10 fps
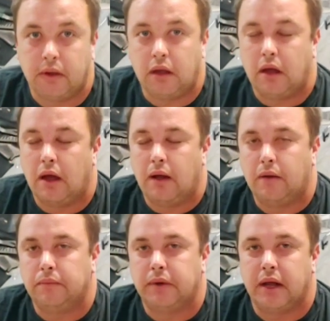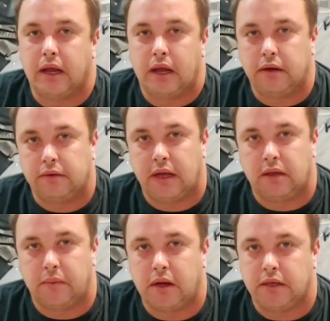and
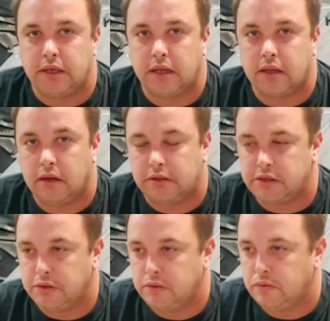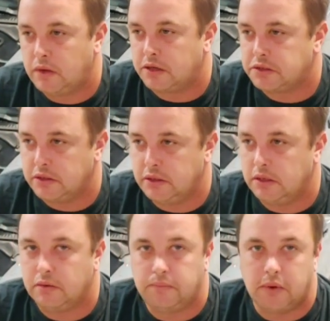getting the money together to
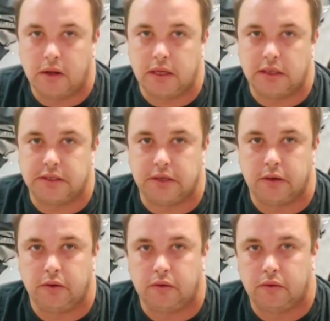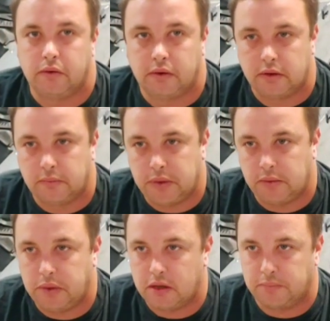actually buy the ECU
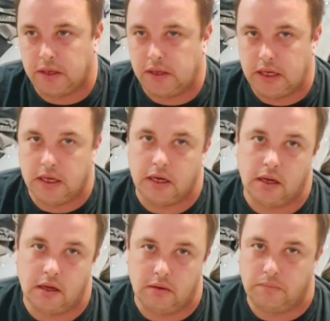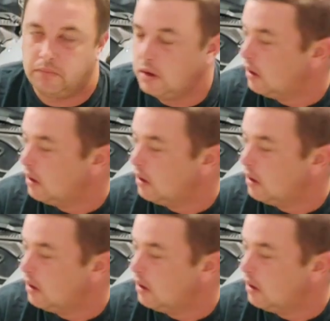plug and pin kit, and